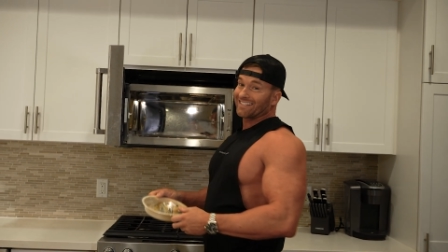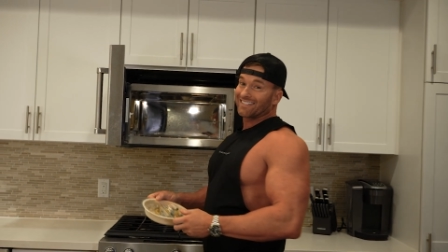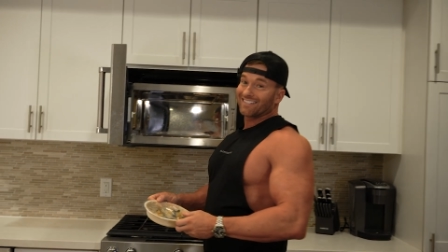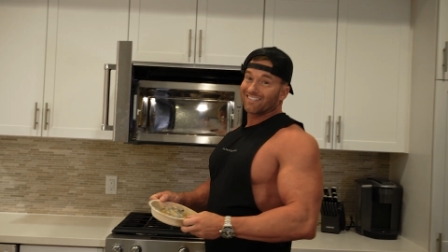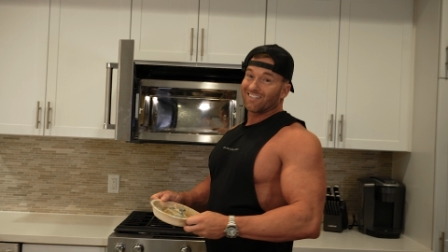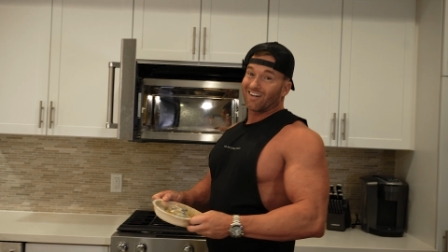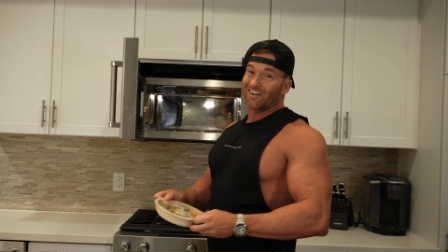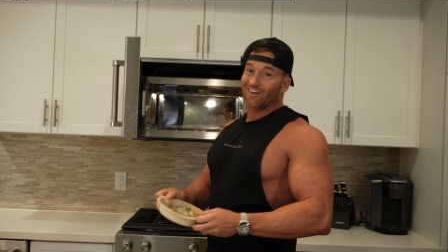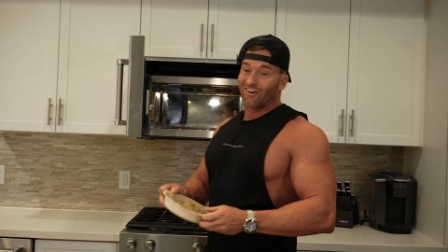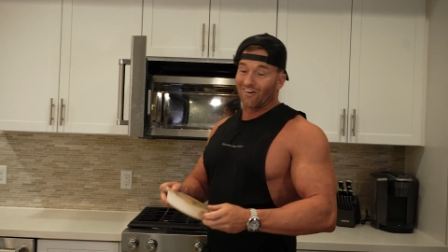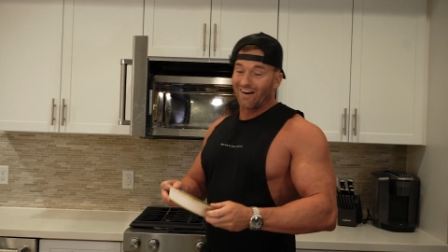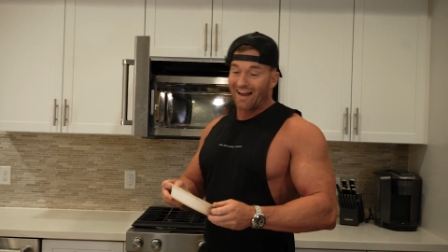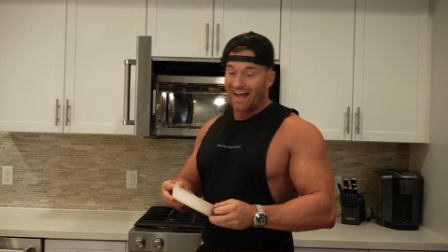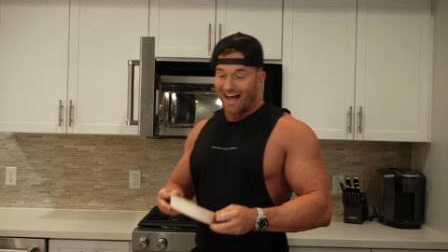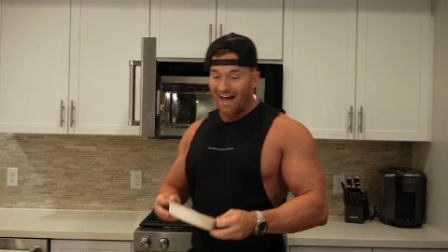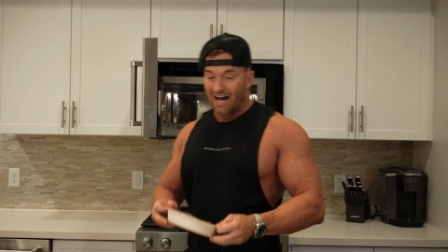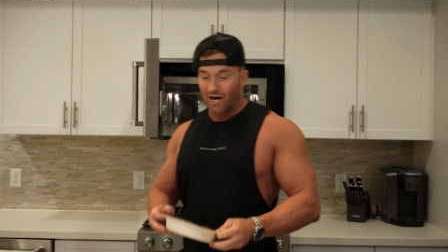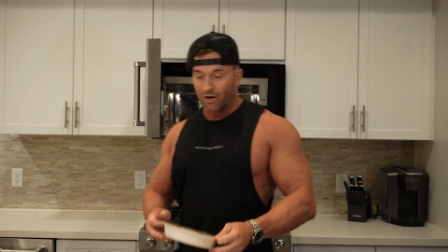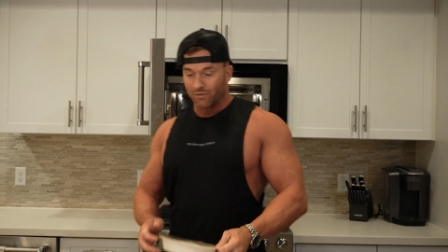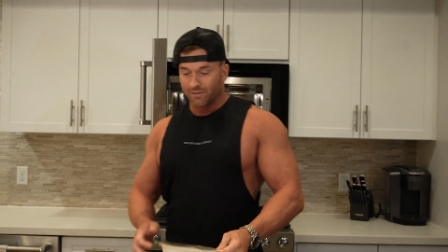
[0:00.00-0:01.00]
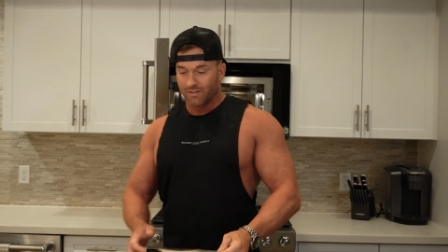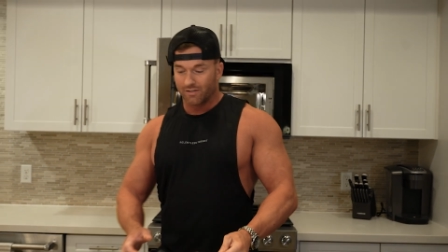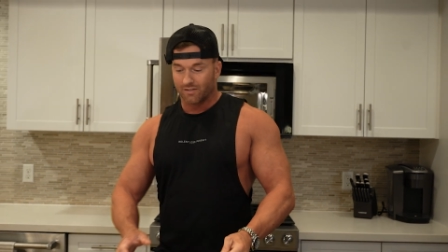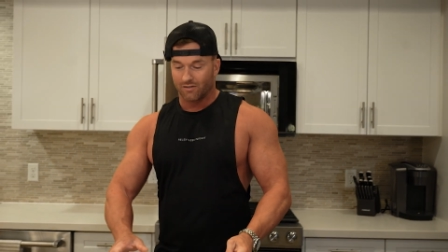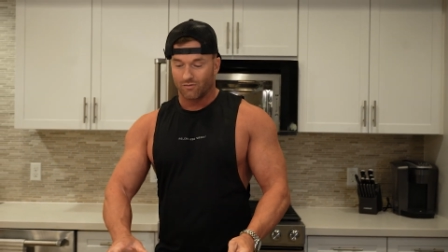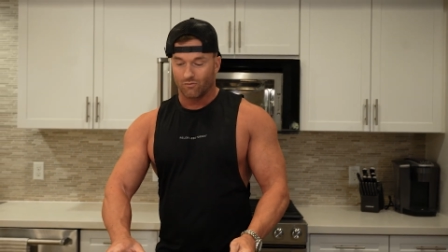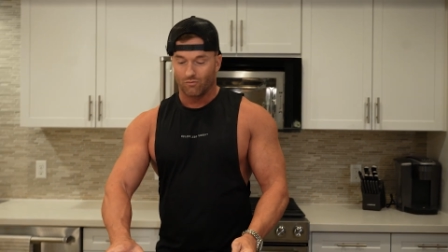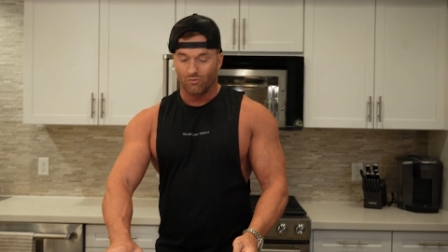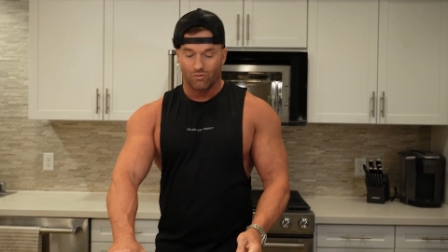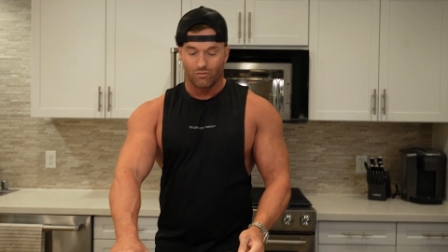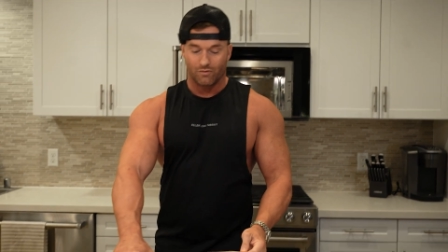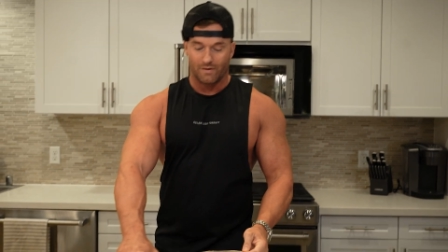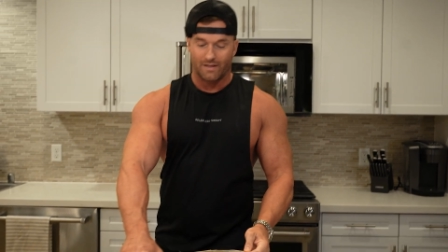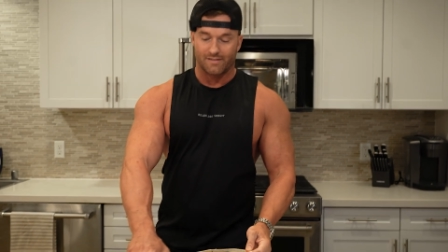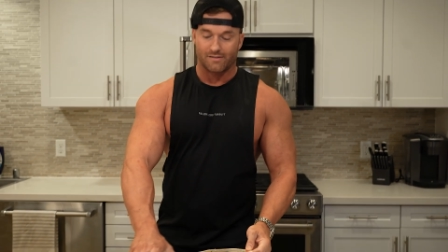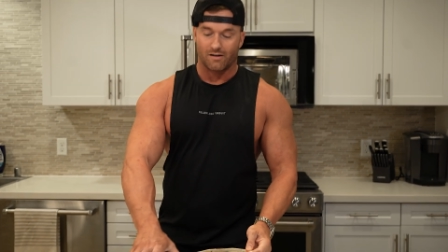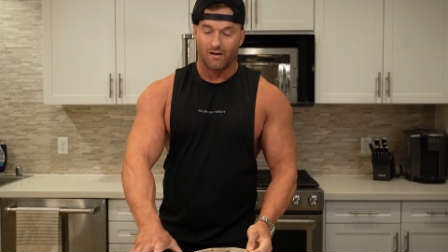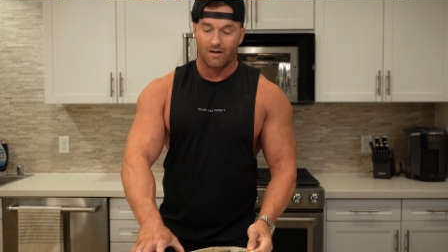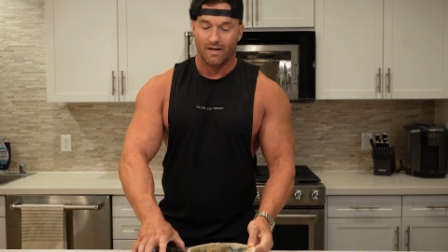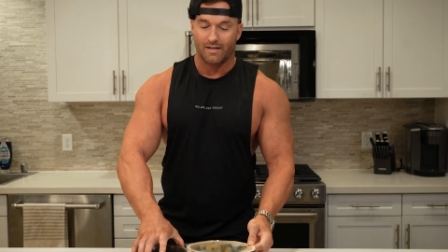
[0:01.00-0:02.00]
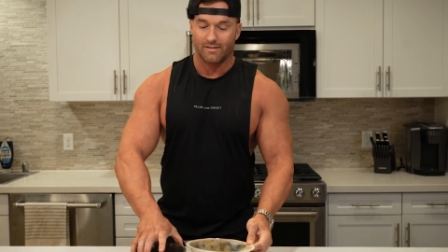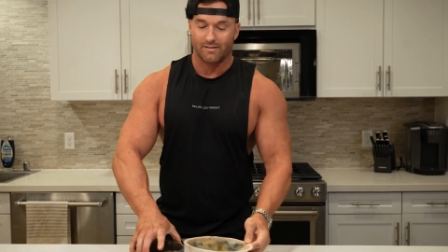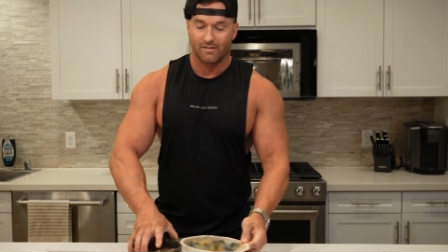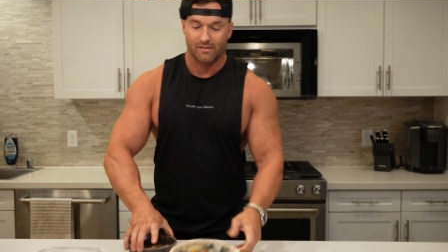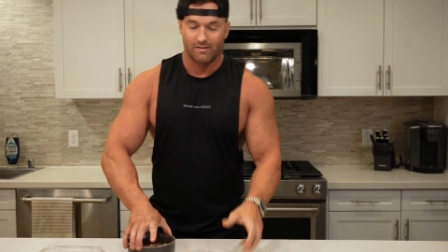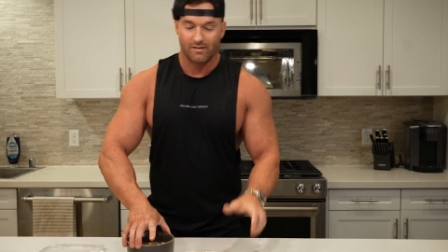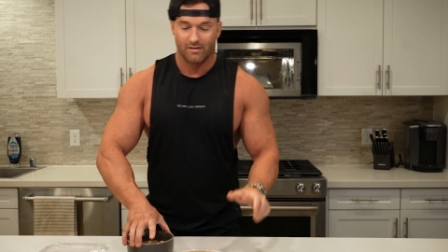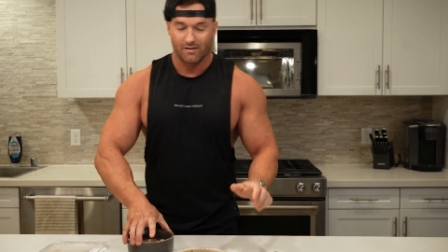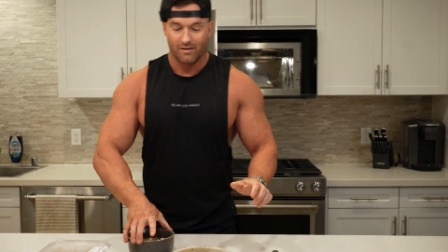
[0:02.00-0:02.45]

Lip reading: sucker out. Ooh, that's hot.